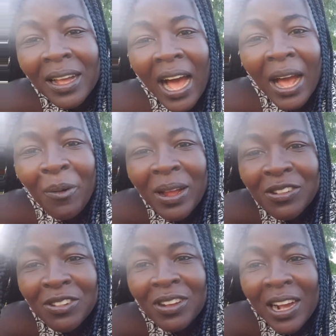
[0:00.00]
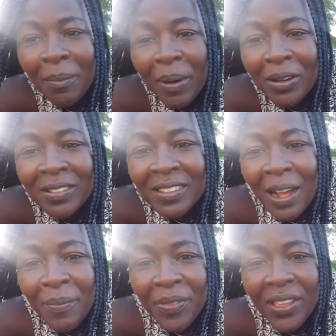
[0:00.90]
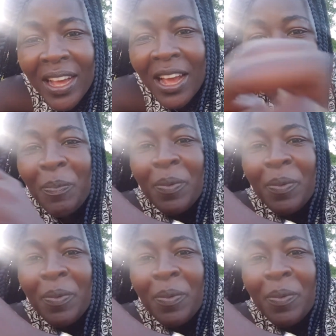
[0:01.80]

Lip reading: I want to talk about something. I hope